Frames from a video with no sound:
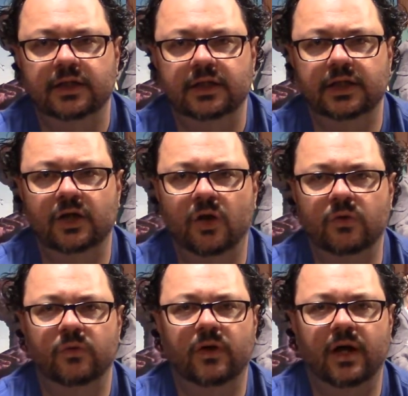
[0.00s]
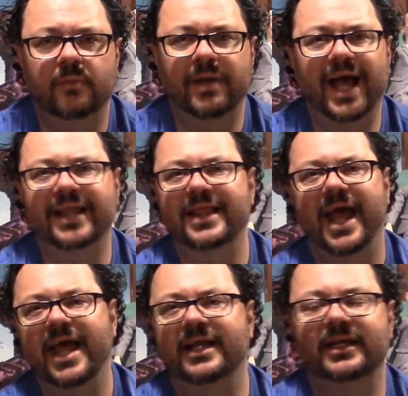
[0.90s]
you know, back
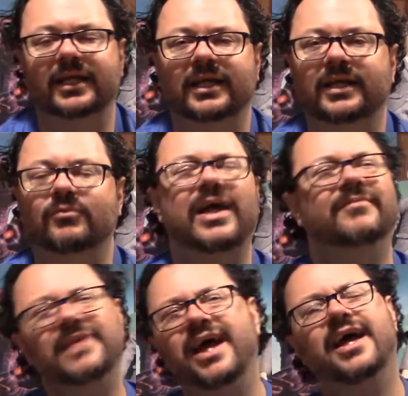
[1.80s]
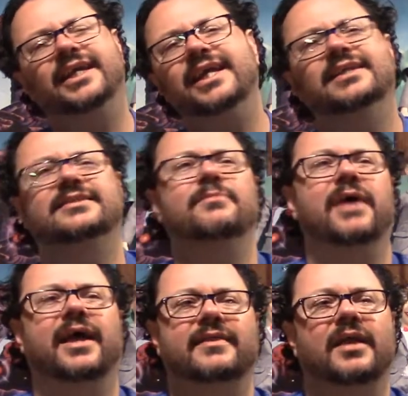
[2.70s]
then, it, well, no, nah, I can't say
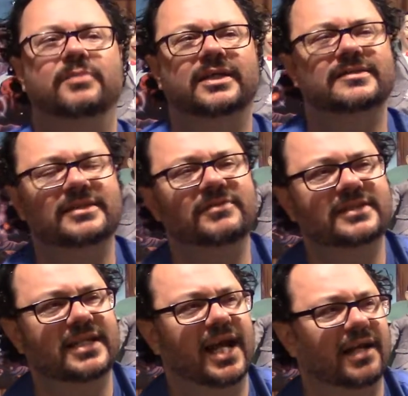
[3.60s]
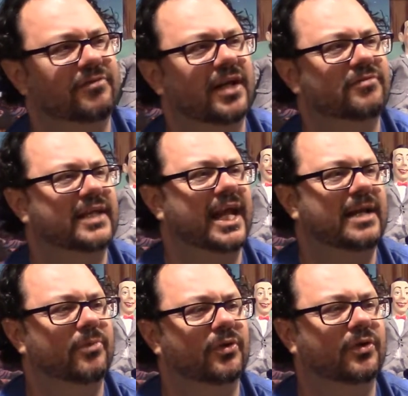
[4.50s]
back then because even today, if you have
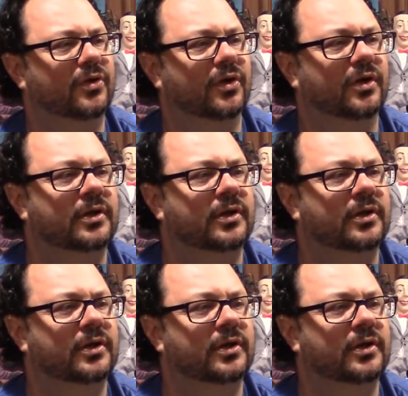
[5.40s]
cable or